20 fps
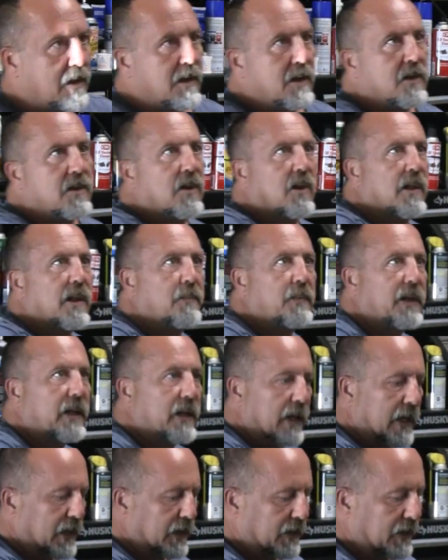So let me
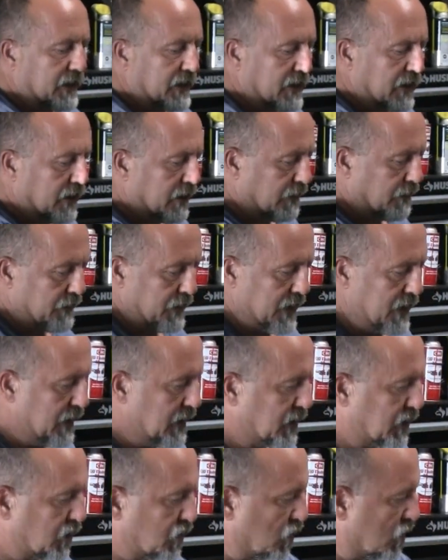get some
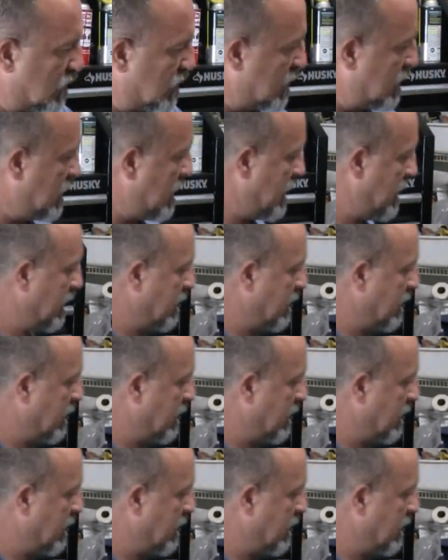strong